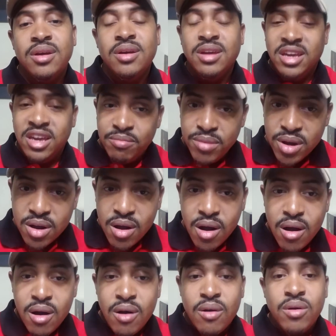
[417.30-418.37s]
give
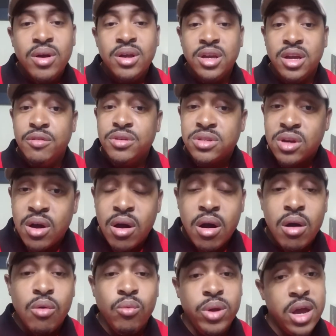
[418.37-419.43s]
us a
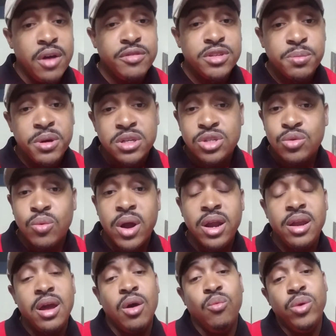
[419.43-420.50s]
call. We have a special right
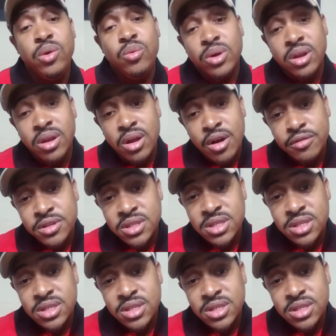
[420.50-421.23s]
now. We would love to